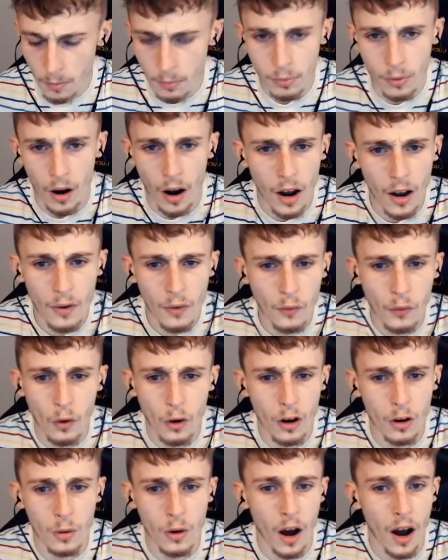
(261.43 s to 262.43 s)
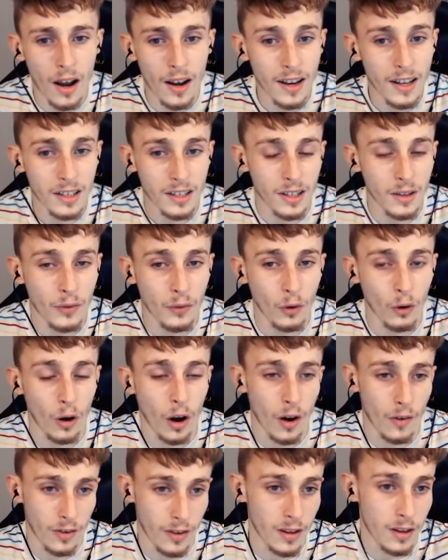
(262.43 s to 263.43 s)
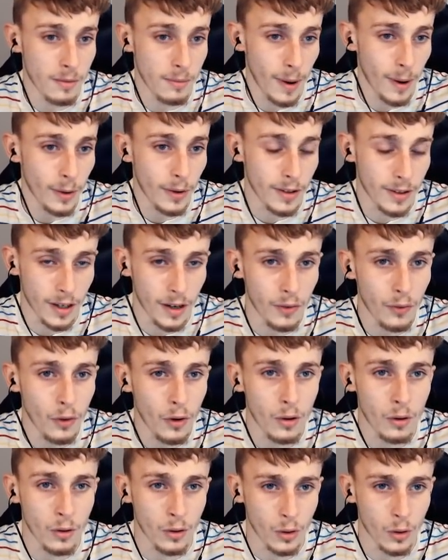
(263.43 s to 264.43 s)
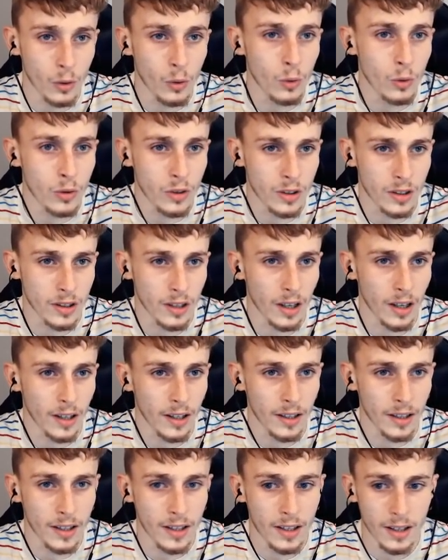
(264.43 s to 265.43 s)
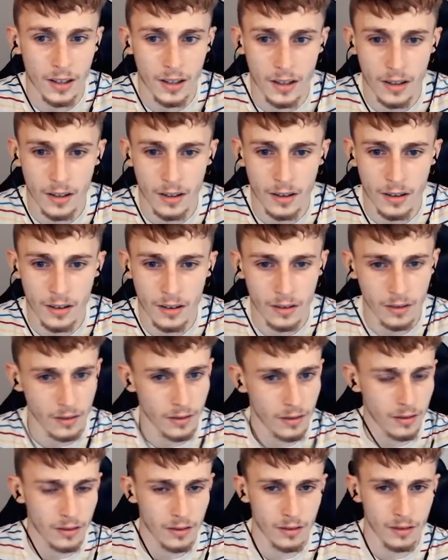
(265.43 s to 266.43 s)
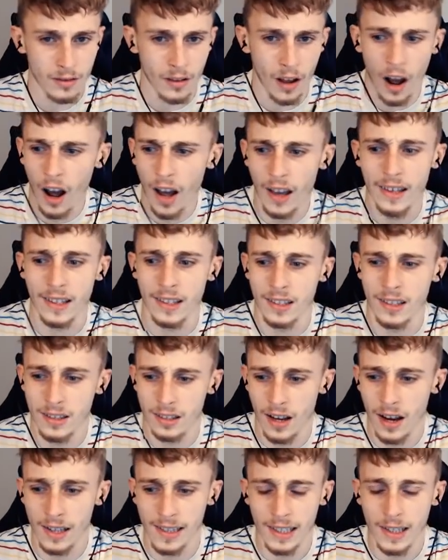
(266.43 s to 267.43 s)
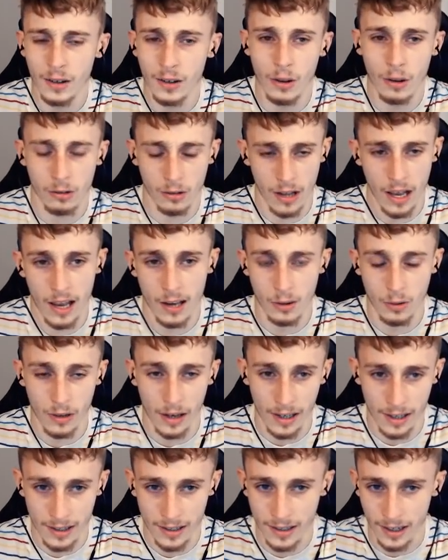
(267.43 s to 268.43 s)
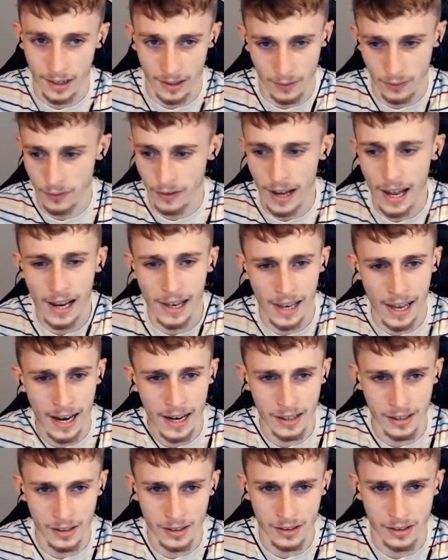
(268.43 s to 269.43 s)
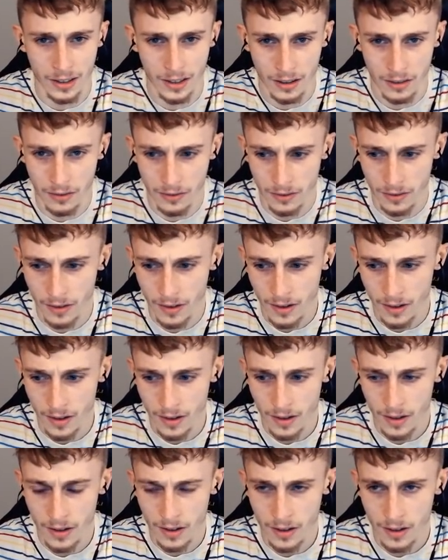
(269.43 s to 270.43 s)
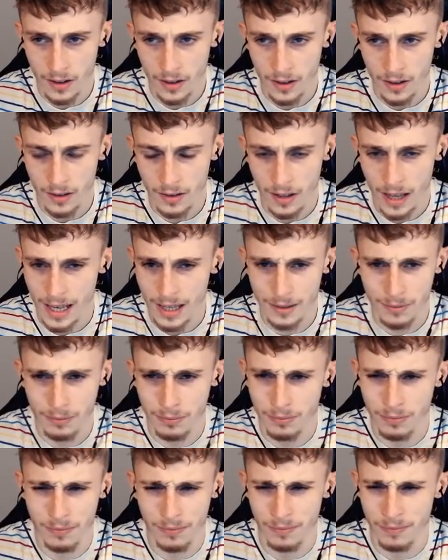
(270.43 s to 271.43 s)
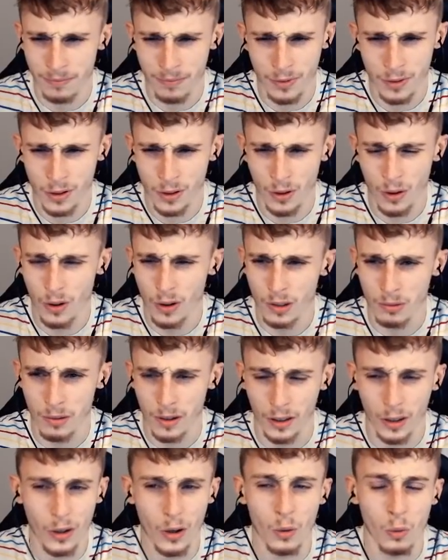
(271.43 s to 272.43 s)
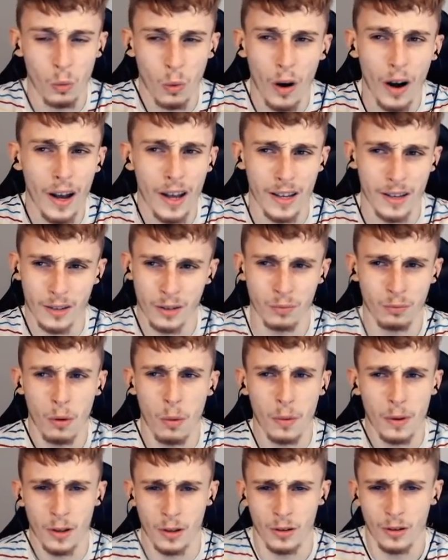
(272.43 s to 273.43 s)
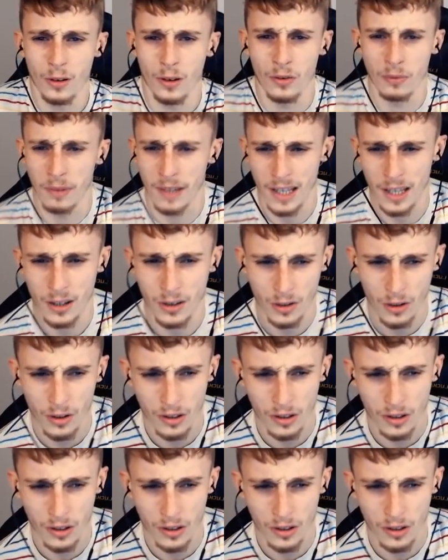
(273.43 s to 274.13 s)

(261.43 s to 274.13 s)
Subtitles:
Bro, I thought, I literally thought, other than the mountains, I thought it was all just like ice. I didn't know there was actual like flatlands and stuff. That's shocked me. I don't know why. It probably shouldn't have, but that's shocking.